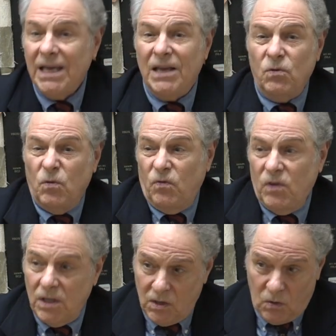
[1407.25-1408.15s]
If you
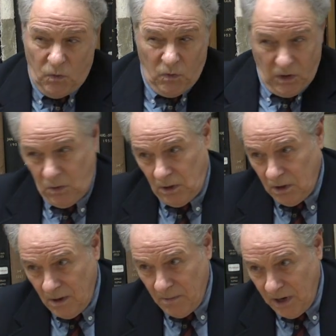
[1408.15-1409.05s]
feel like you fit with the
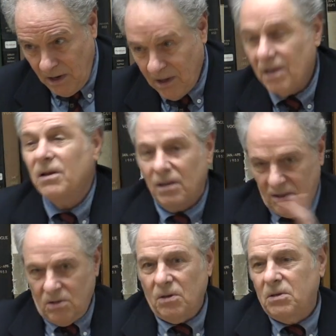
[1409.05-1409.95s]
company,
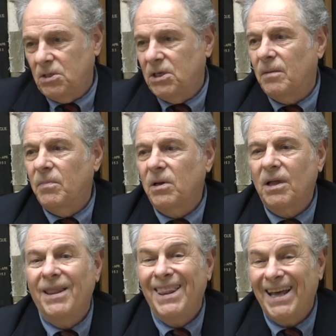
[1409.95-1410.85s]
start the job.
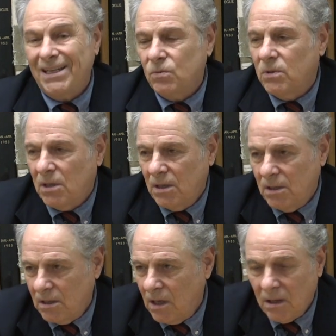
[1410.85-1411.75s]
And that's what they
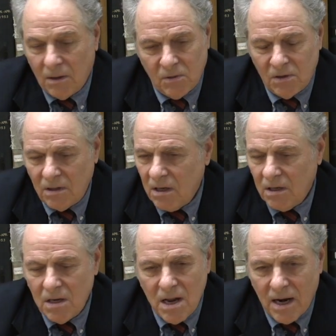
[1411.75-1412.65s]
did. They, they, was, they
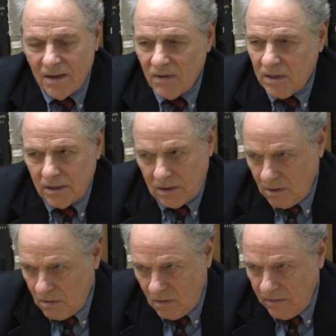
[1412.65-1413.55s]
did not have a lot of
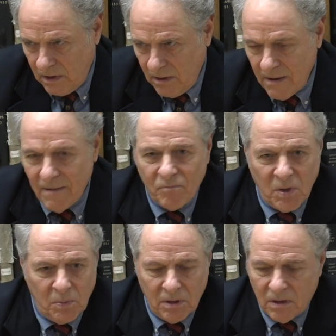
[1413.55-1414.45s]
turnover there.
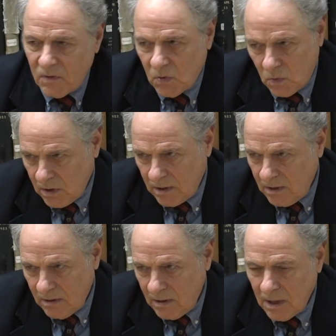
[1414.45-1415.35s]
People loved to work there.